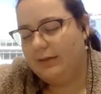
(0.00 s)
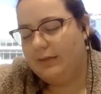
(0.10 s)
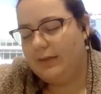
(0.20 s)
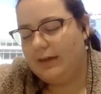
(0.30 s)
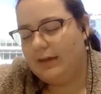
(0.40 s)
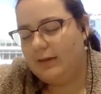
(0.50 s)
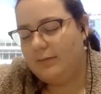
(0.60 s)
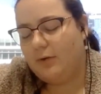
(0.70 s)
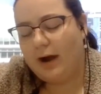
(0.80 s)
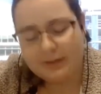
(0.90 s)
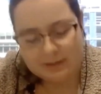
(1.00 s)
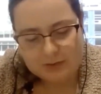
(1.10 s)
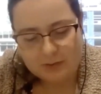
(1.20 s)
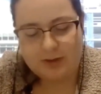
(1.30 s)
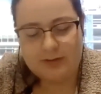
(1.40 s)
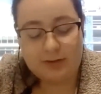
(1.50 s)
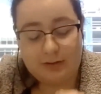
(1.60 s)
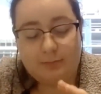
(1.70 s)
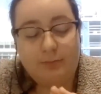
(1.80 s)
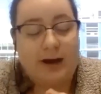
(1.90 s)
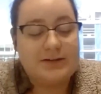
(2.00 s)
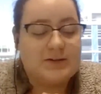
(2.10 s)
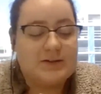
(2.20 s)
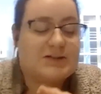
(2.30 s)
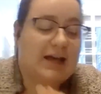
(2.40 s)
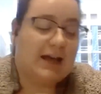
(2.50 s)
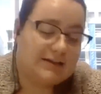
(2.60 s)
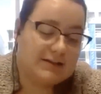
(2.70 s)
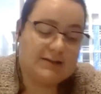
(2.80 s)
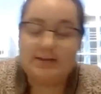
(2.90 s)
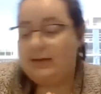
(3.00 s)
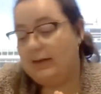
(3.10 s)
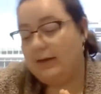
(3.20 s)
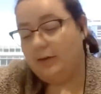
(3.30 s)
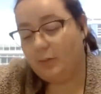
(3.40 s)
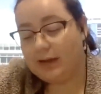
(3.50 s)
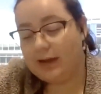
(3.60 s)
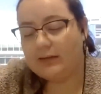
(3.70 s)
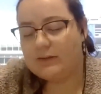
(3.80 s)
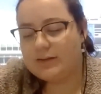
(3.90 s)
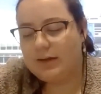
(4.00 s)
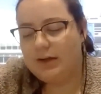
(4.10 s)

the practice qu- the practice tests on the weekends.